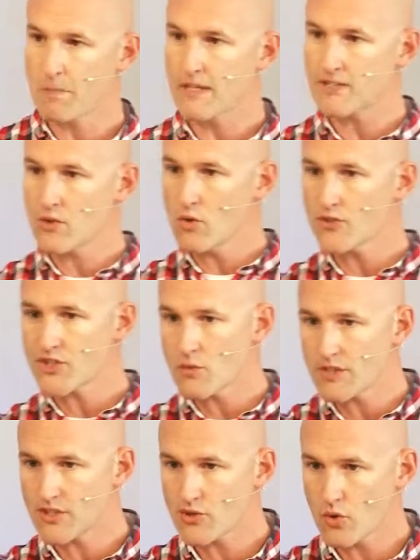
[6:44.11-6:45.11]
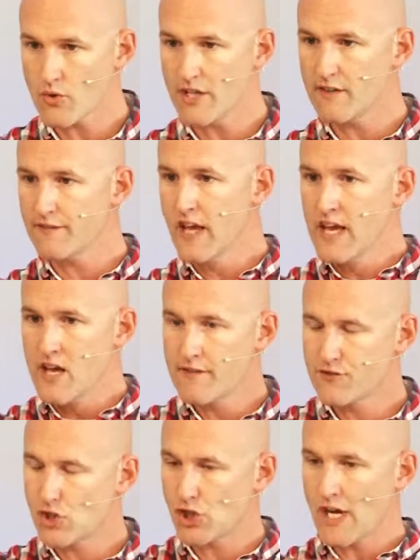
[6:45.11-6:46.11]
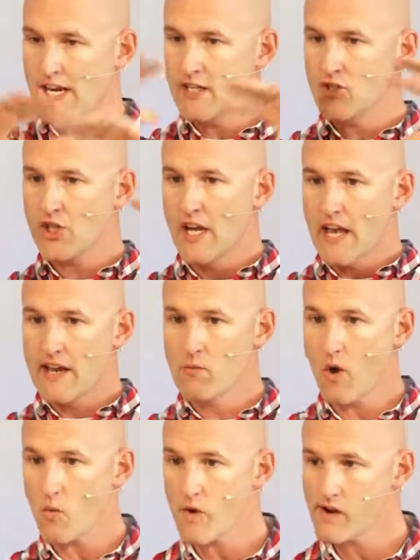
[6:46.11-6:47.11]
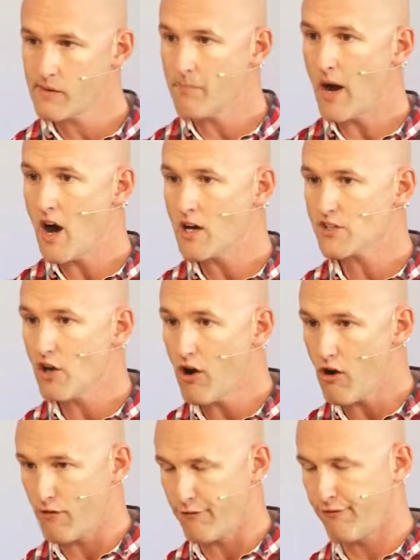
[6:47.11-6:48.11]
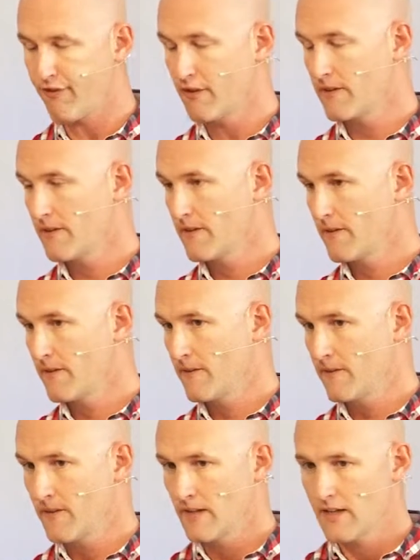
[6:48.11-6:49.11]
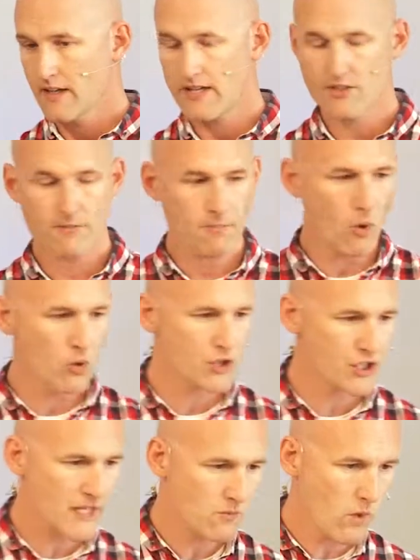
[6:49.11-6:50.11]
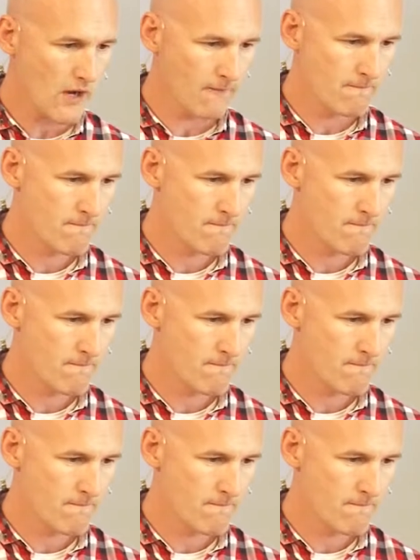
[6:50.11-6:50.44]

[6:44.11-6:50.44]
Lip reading: But it's also a story of change in what we are a part of. That's St. Paul's Shadwell.